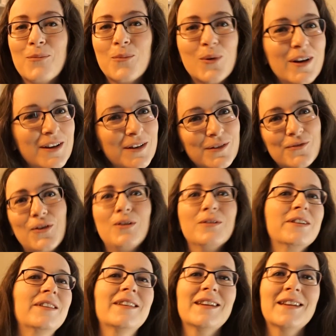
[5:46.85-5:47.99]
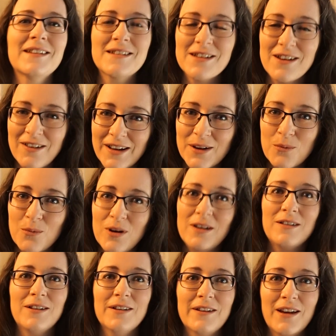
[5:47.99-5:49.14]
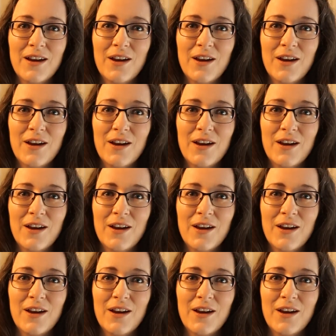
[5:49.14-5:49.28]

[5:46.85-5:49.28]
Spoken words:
worst fault in the entire world